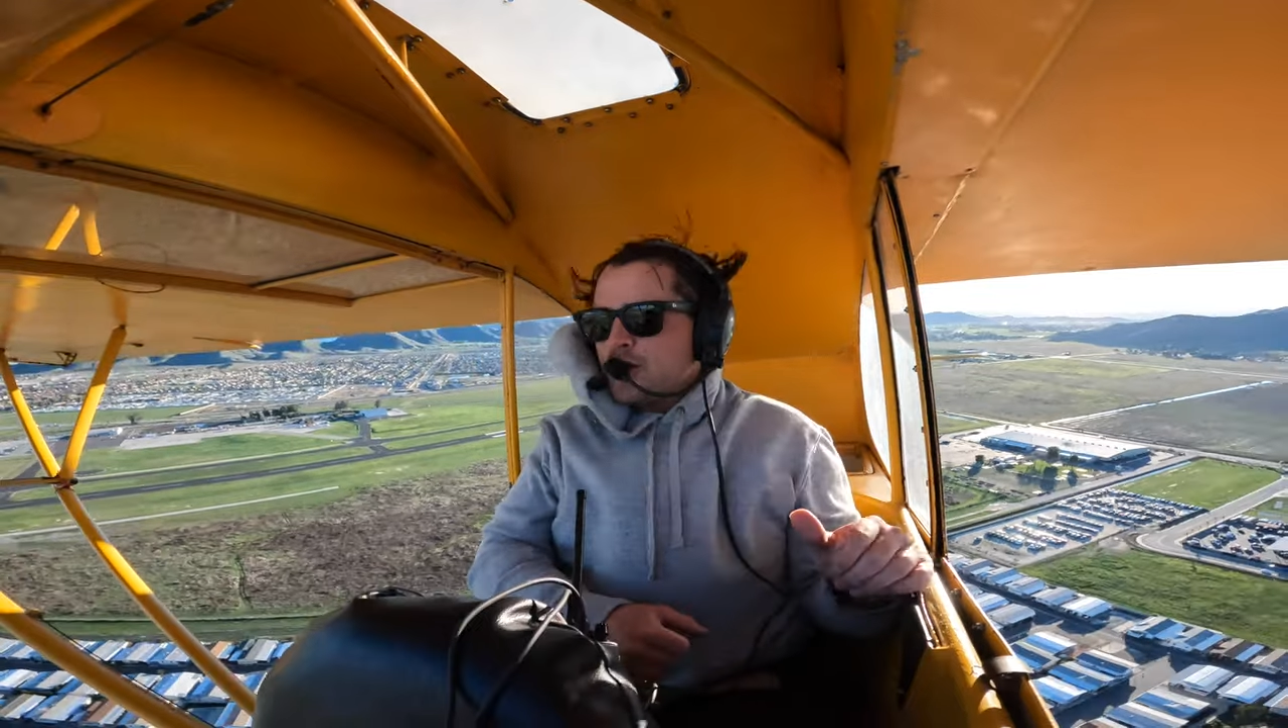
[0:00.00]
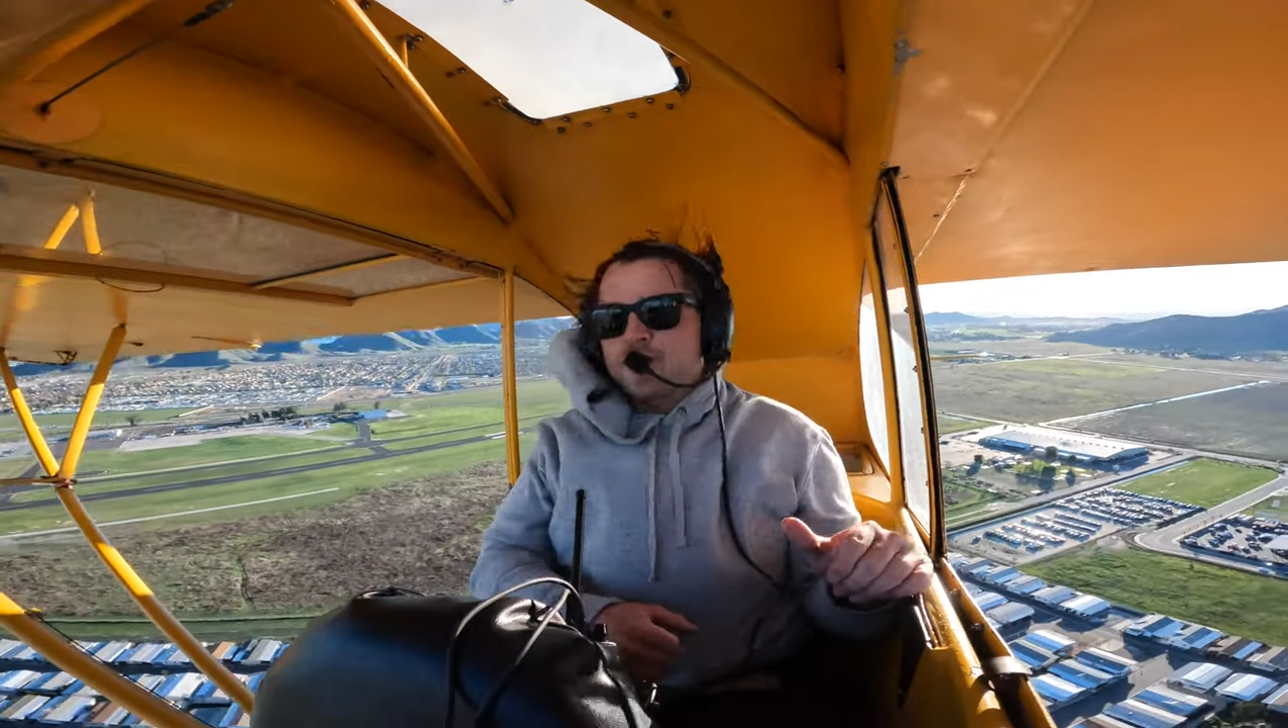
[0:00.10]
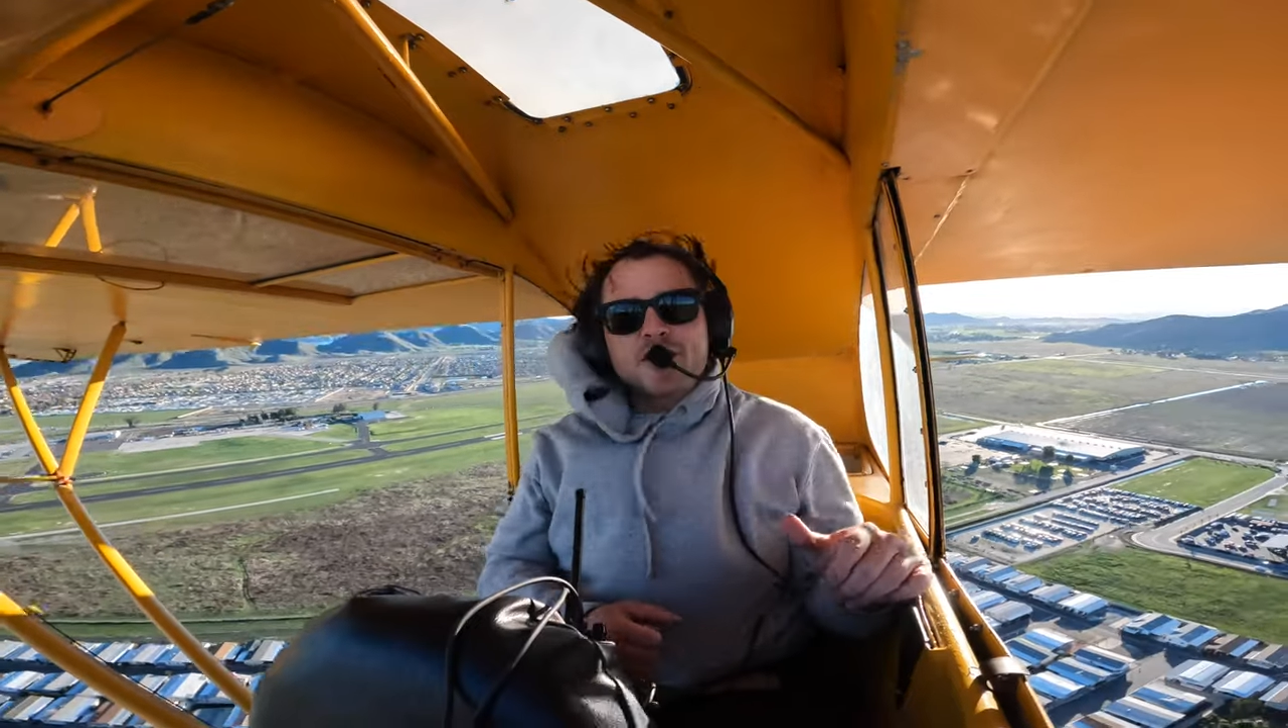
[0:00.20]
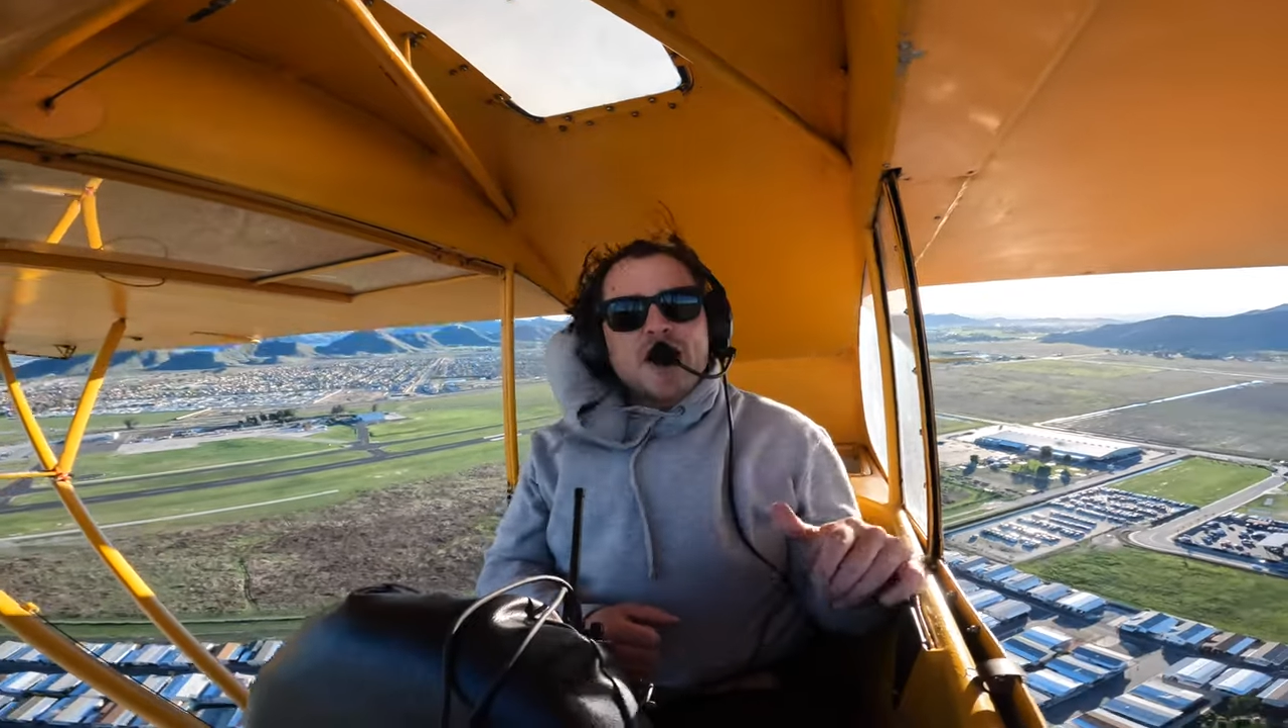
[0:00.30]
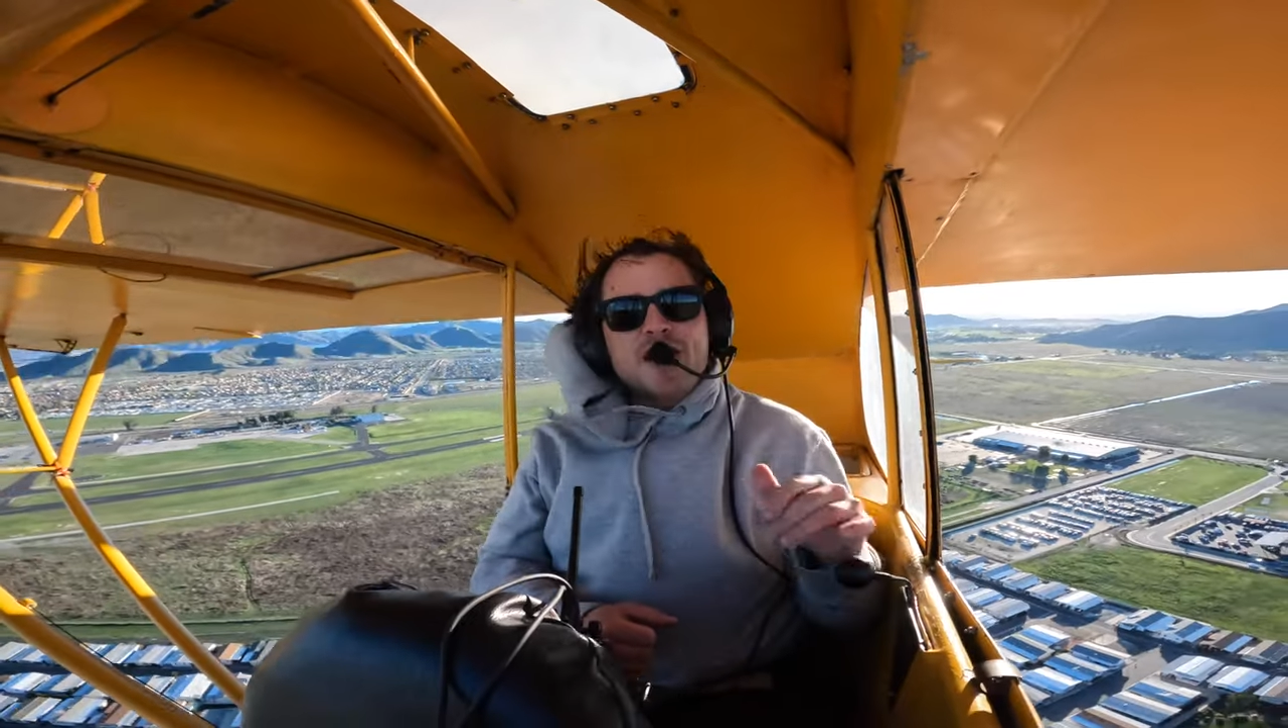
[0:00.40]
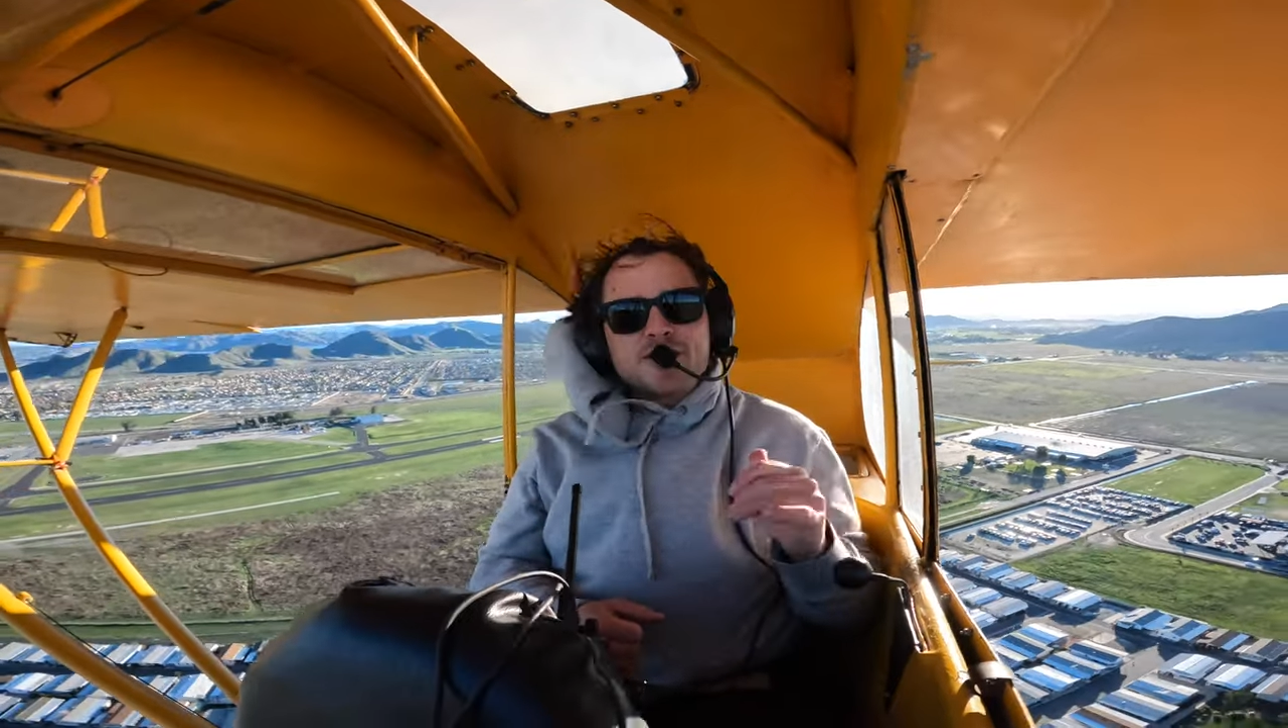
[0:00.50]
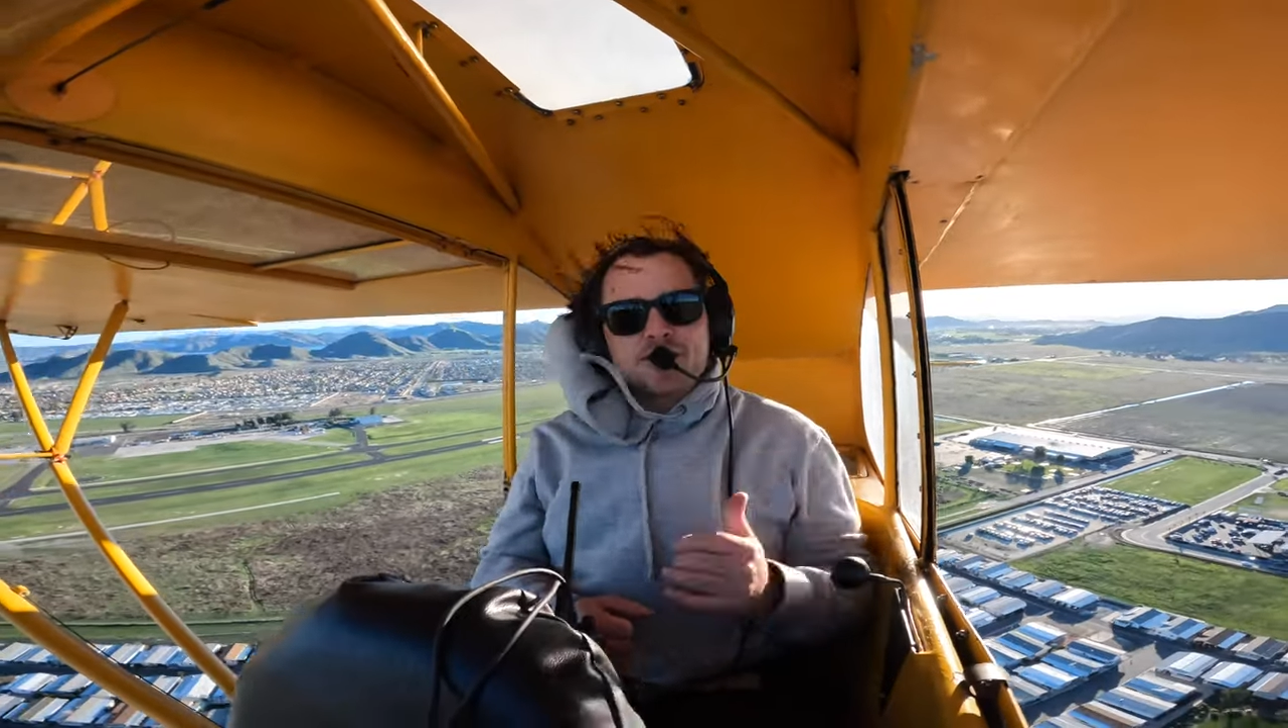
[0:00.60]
the guy in the